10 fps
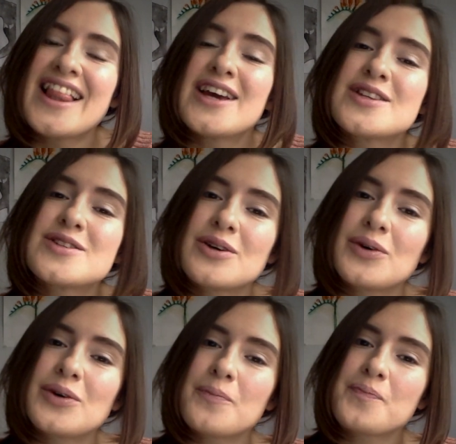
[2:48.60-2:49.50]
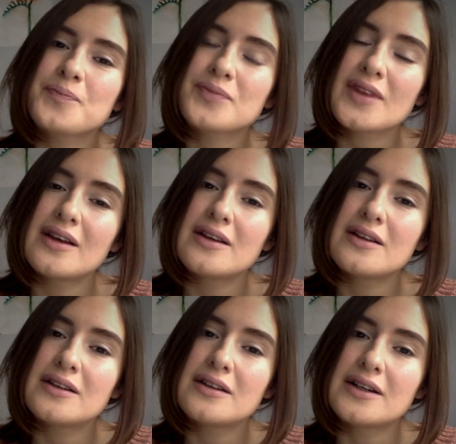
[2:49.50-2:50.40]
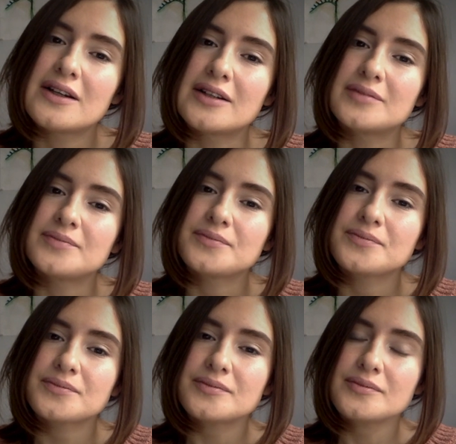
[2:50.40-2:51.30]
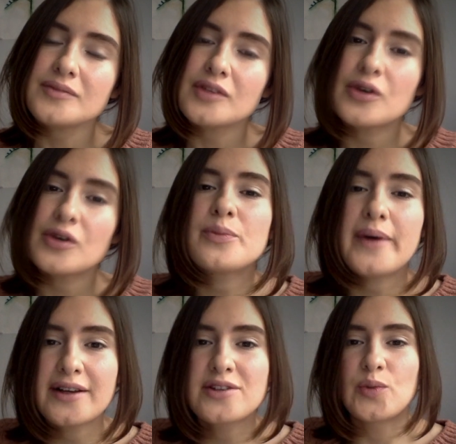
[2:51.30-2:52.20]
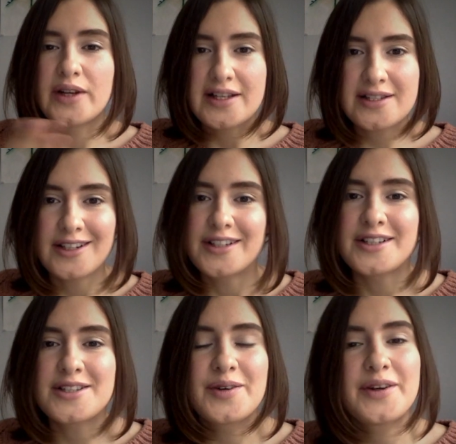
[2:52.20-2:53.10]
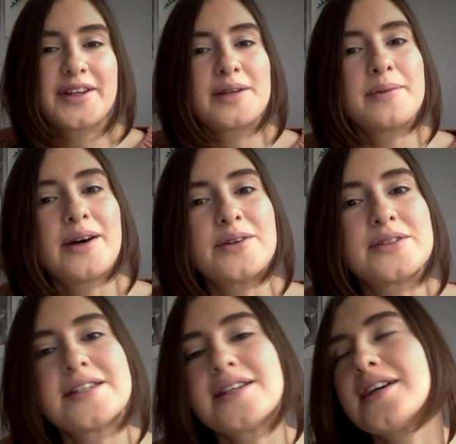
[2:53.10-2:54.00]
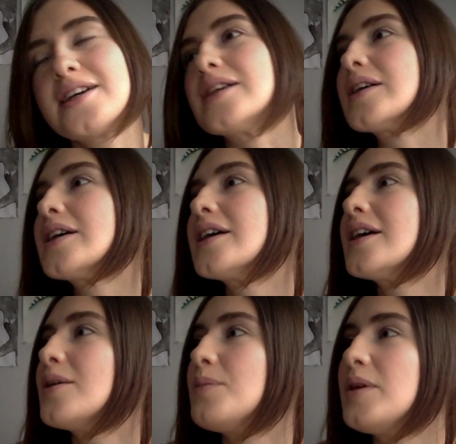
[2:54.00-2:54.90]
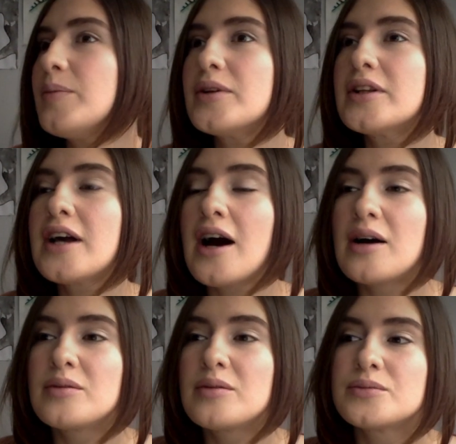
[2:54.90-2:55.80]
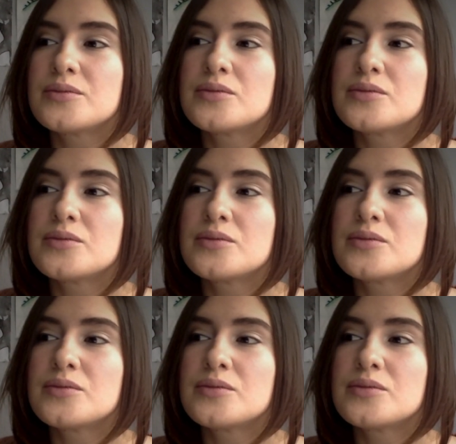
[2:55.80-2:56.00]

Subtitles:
So, going back to what I started talking about, people come